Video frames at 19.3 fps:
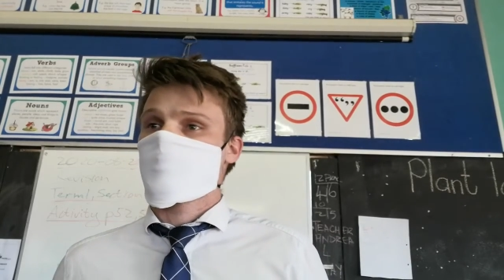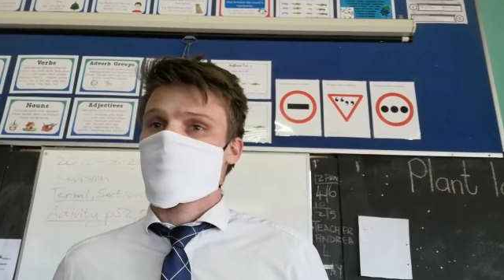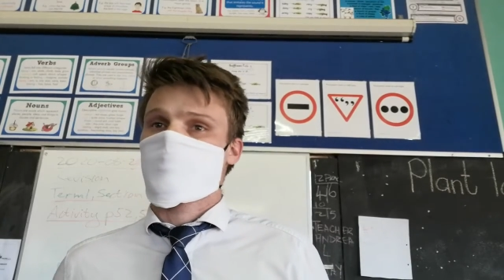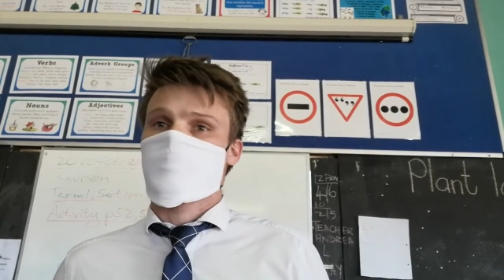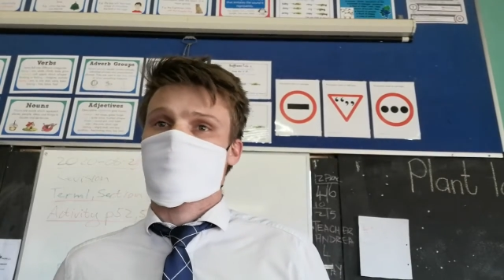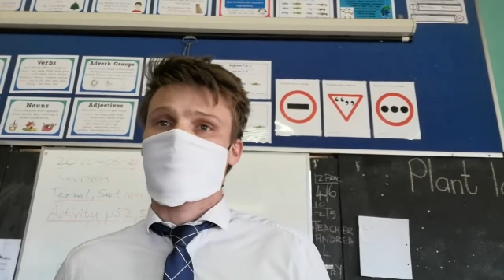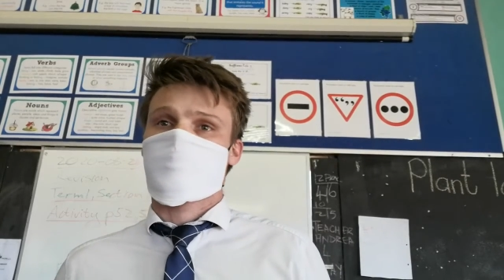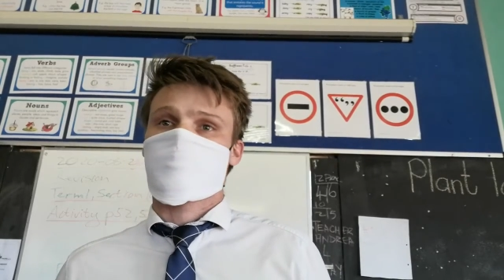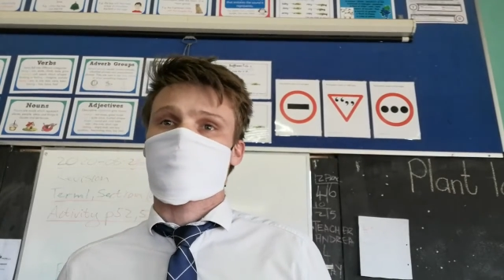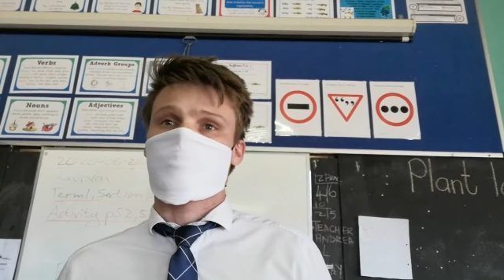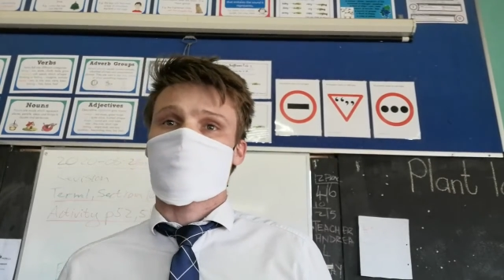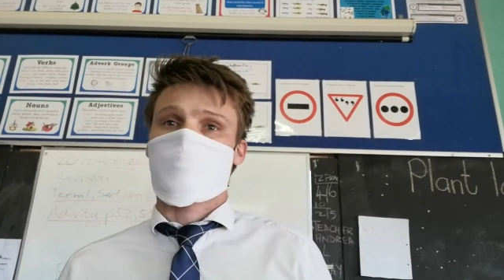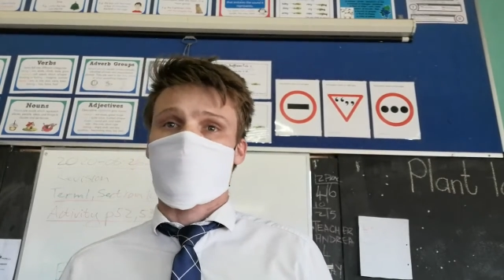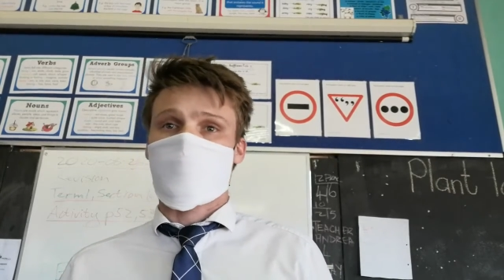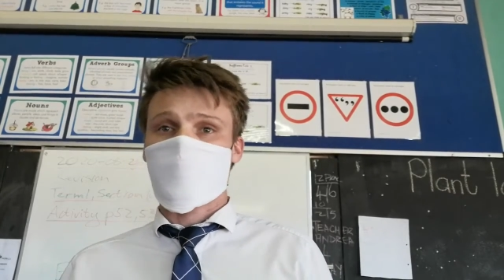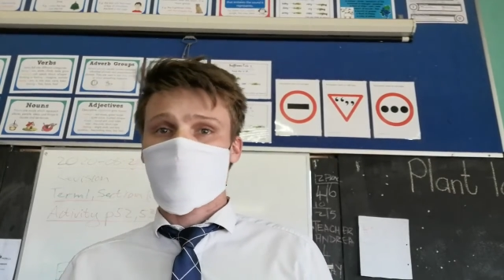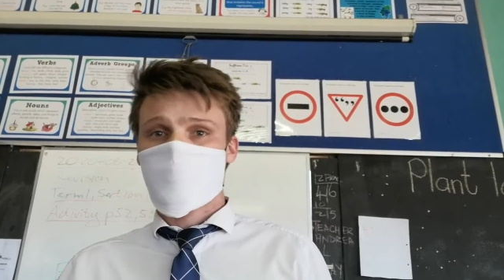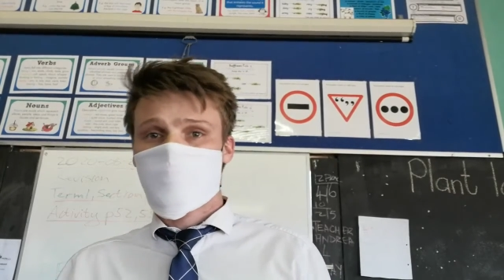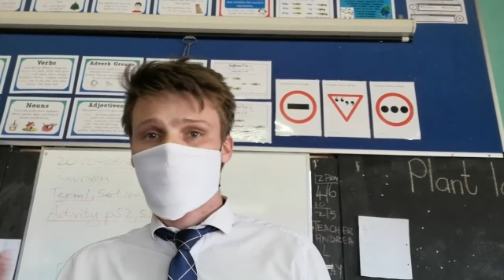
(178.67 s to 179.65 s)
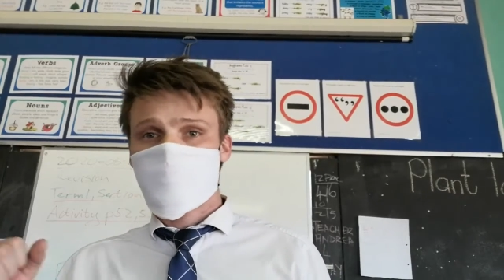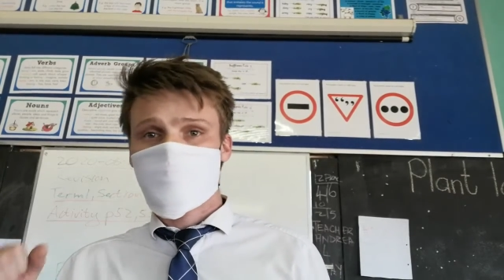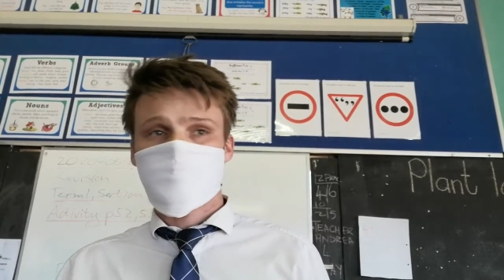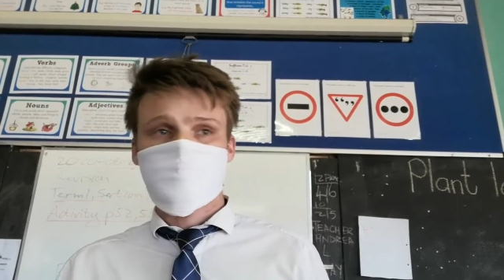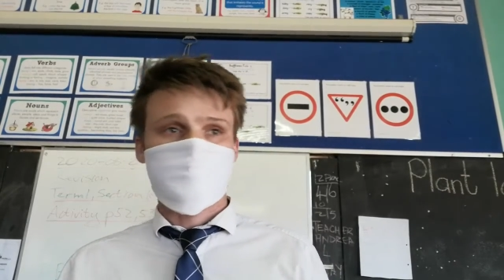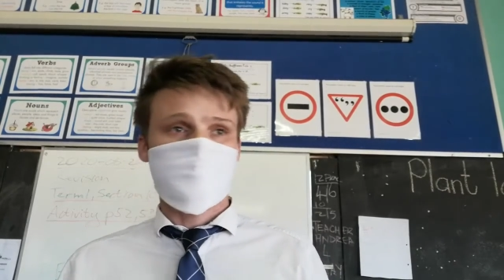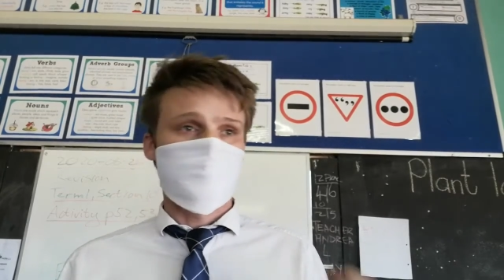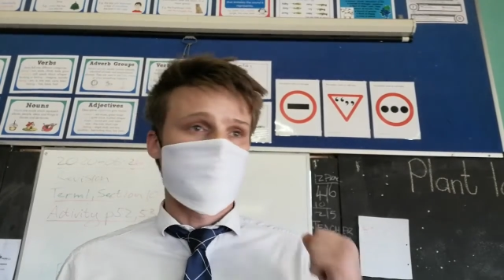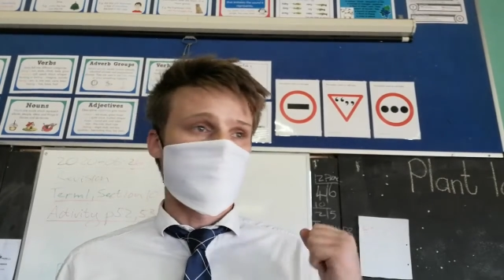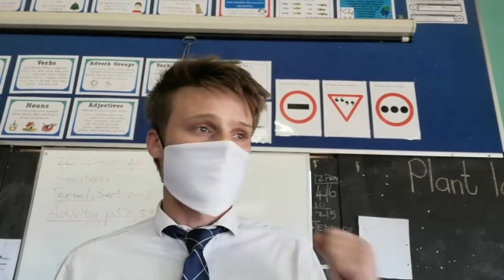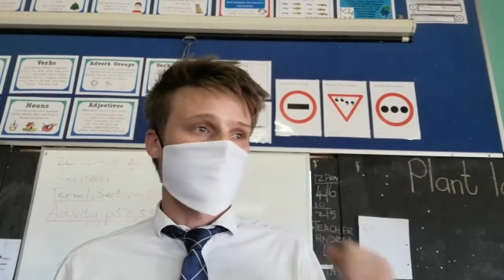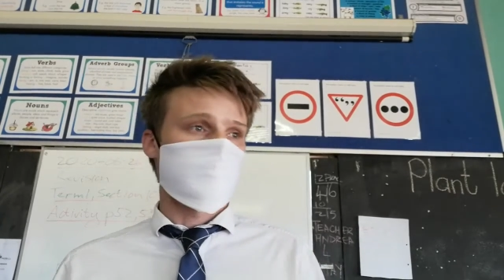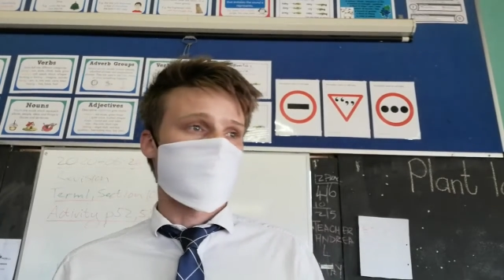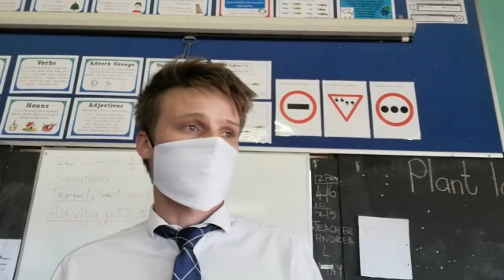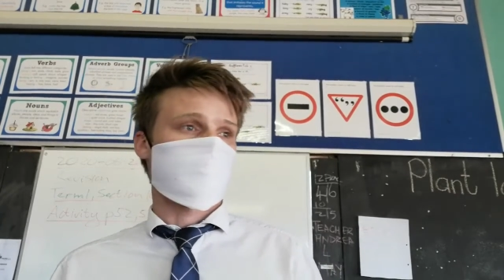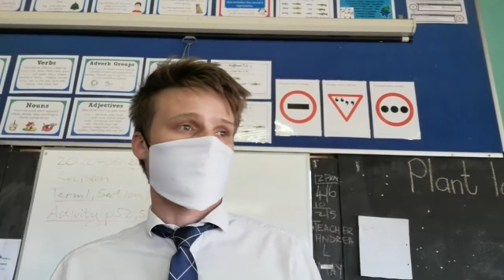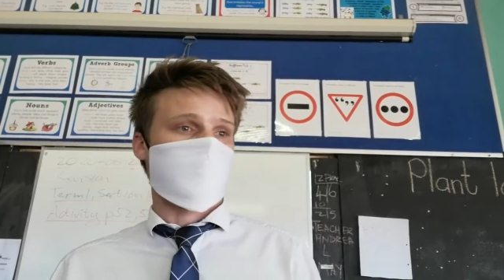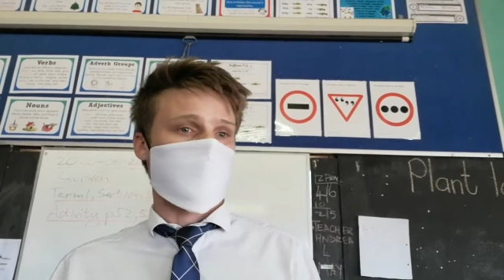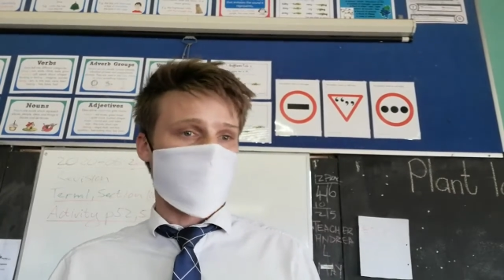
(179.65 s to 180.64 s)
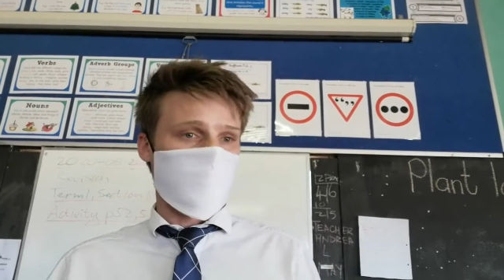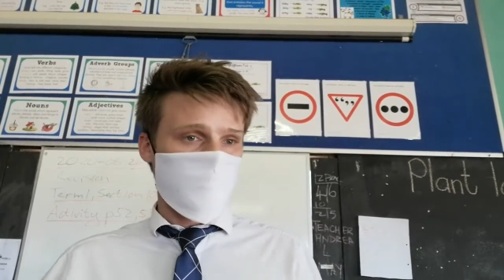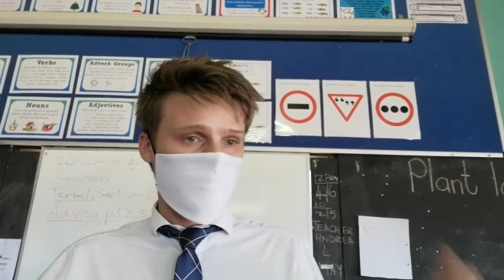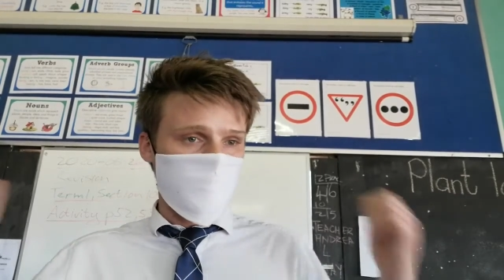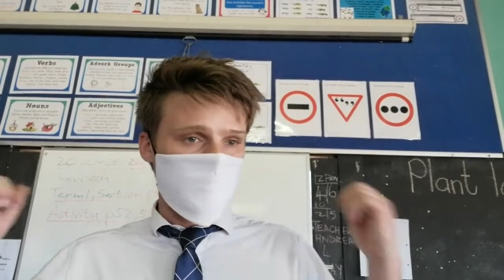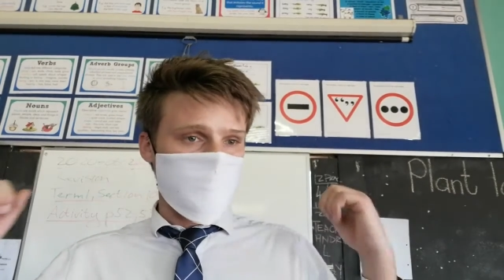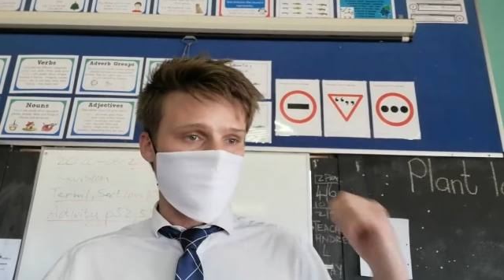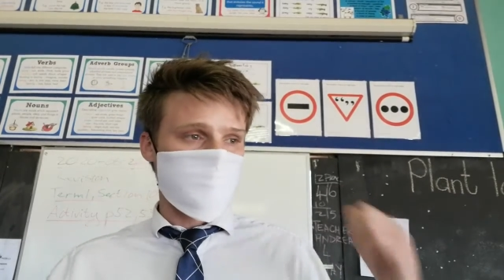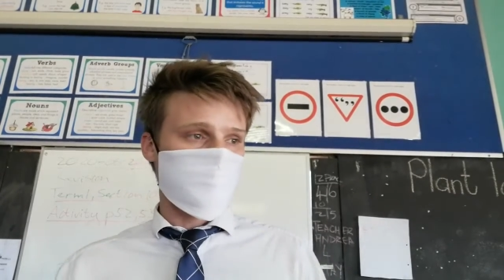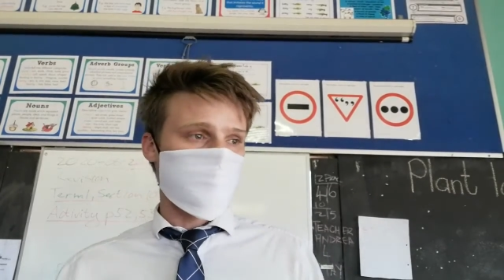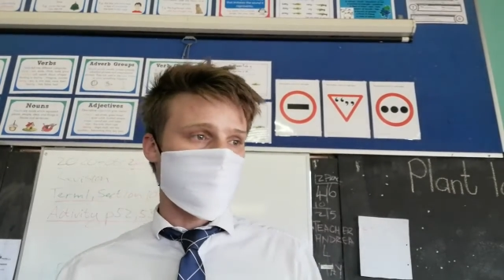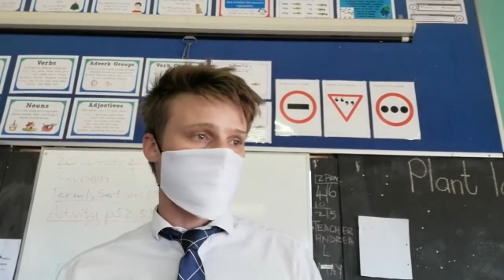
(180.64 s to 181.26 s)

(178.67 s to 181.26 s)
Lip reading: why things move and how things